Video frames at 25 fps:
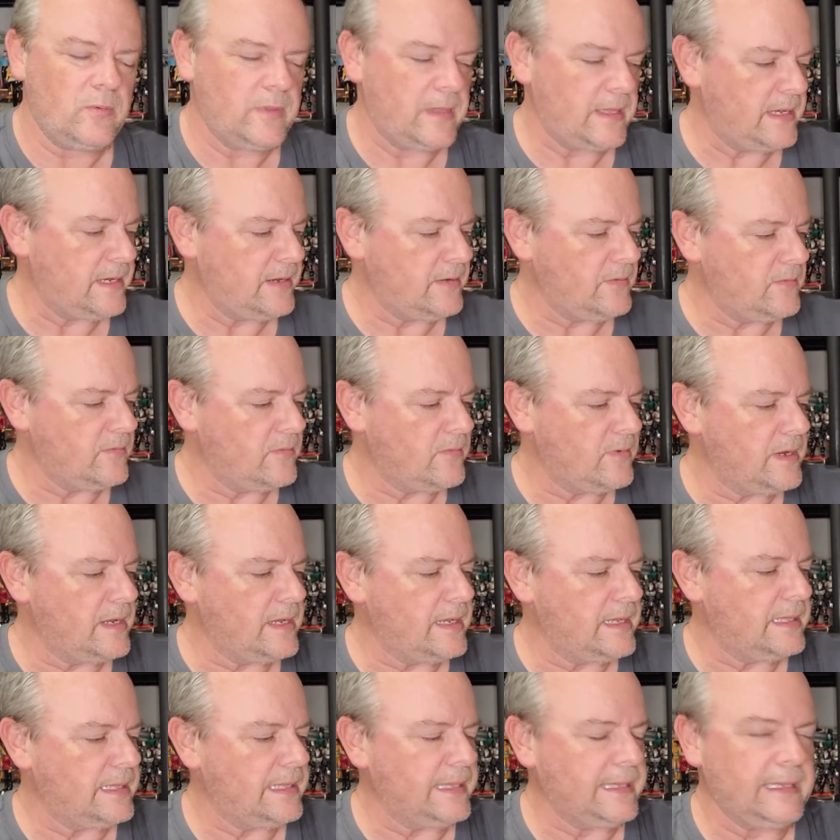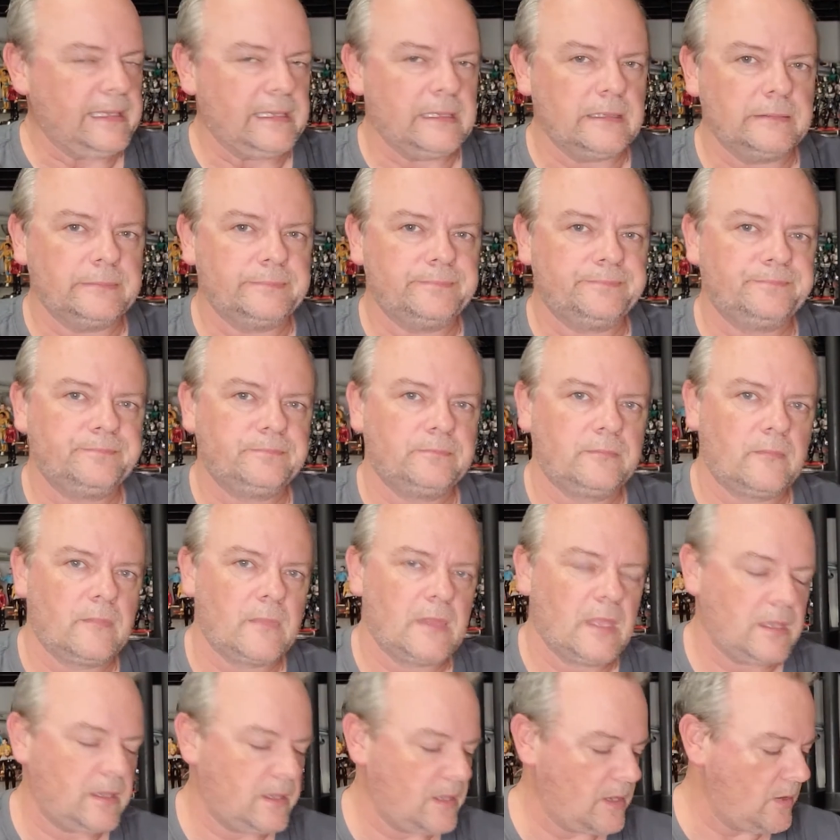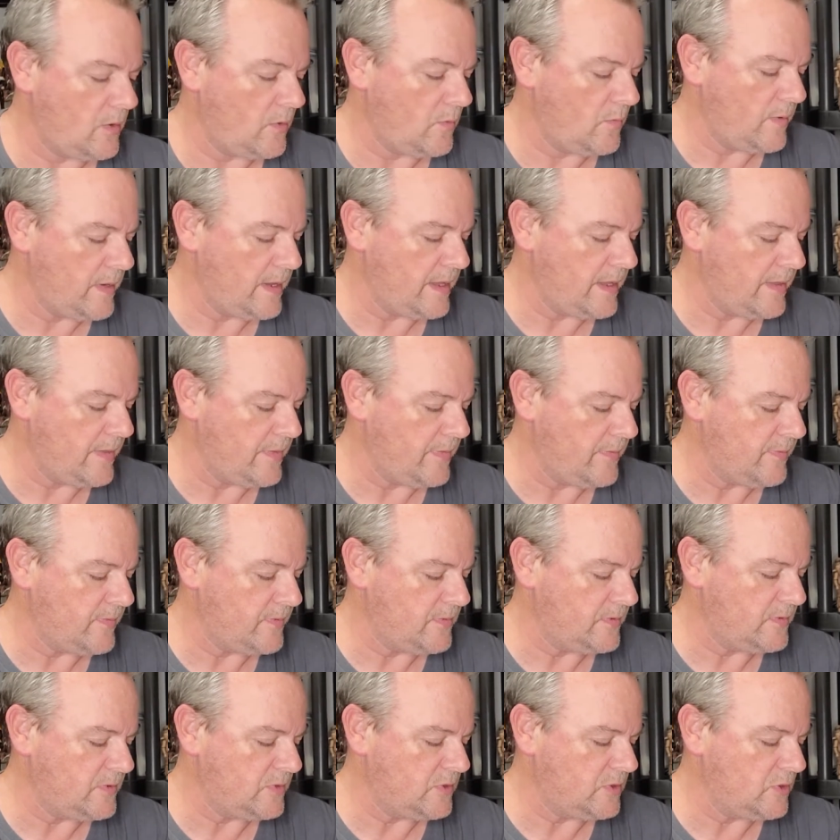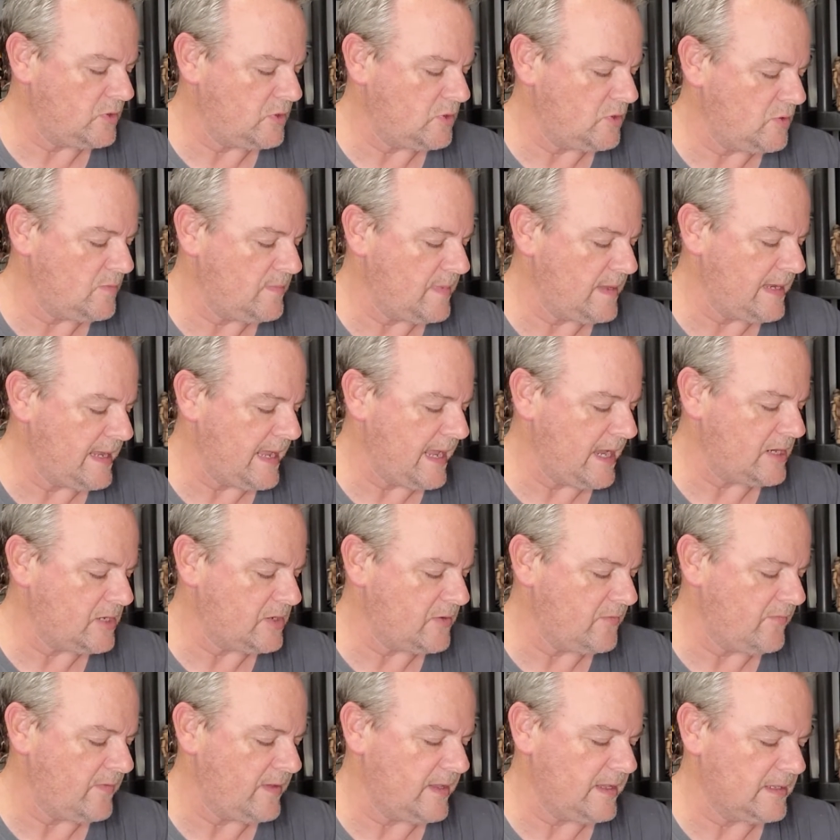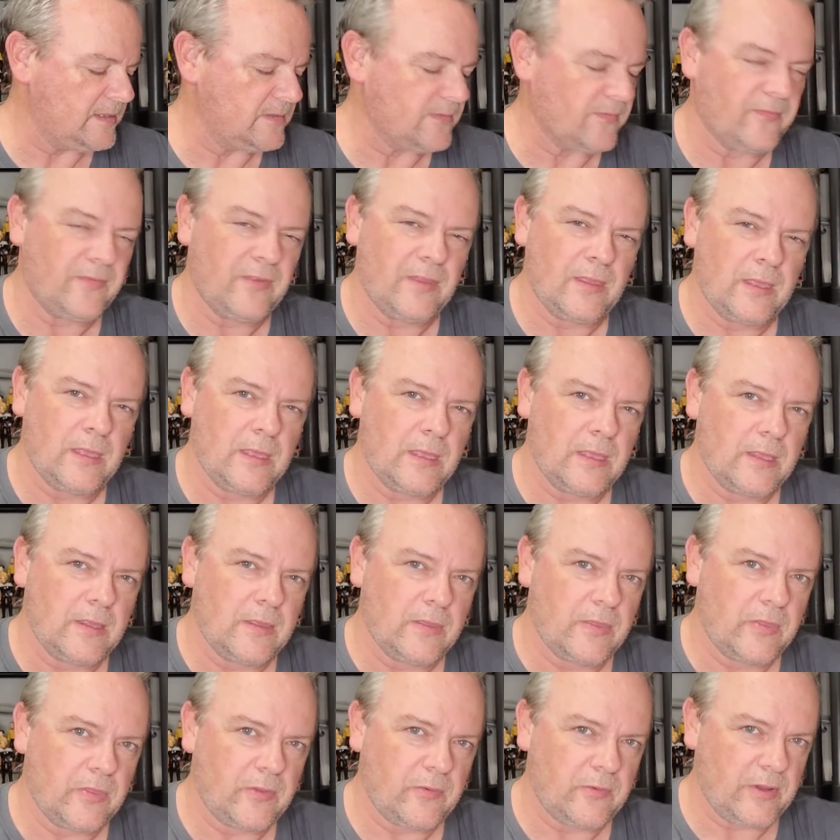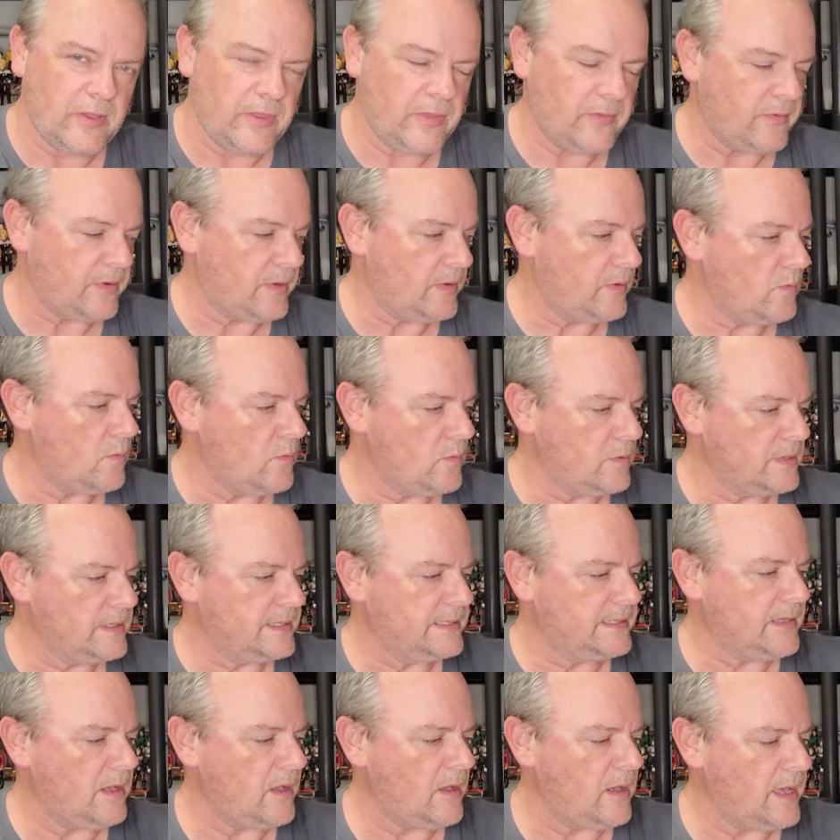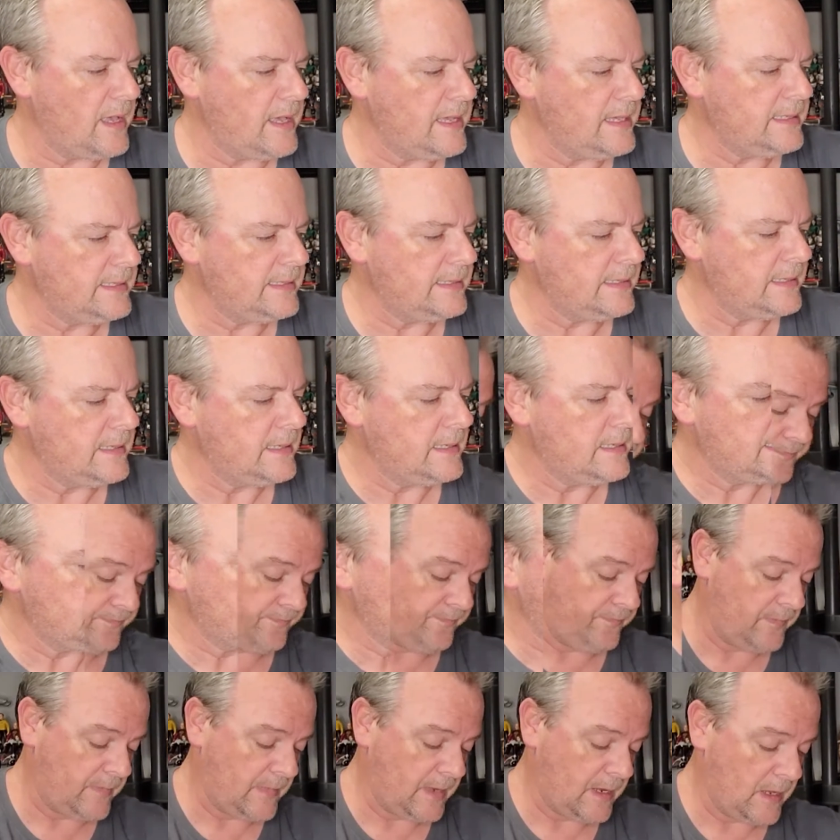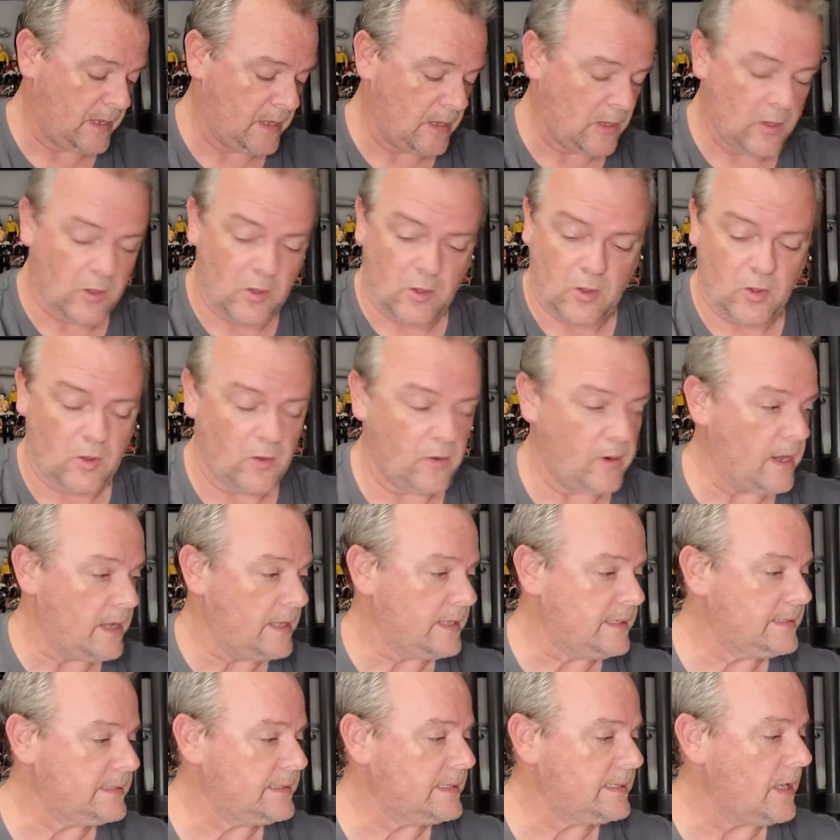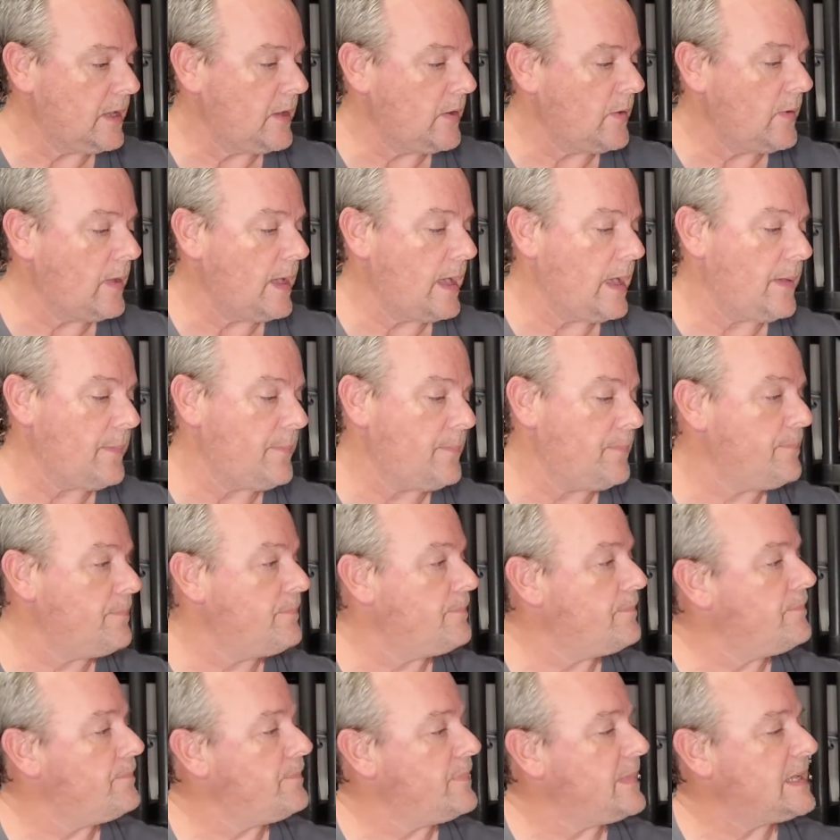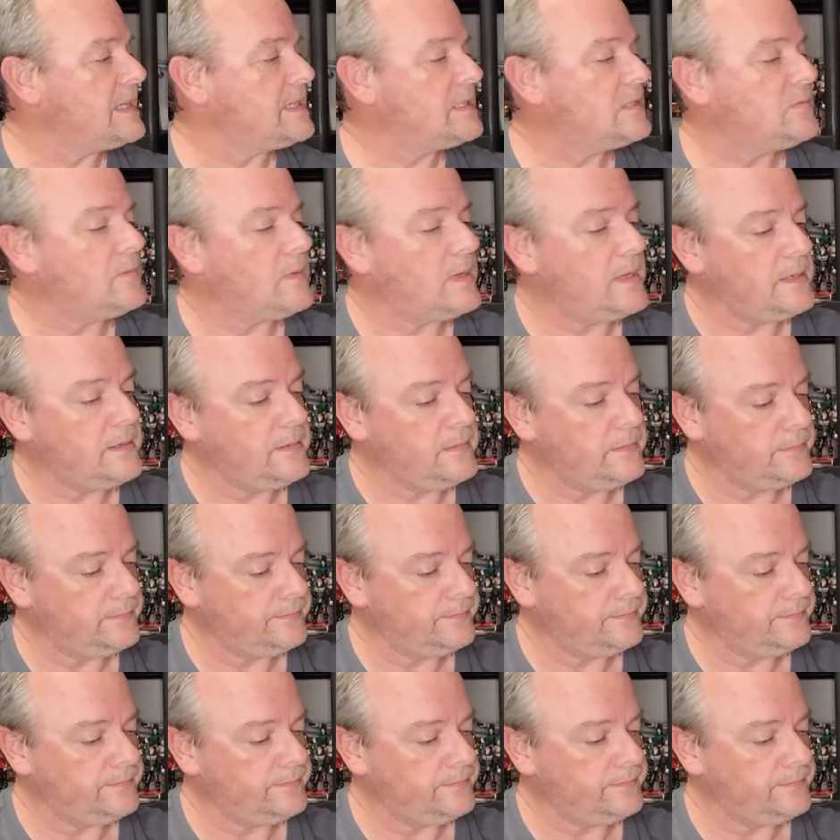They didn't really go with too many action figures of 3 3/4 size. All right, so next one.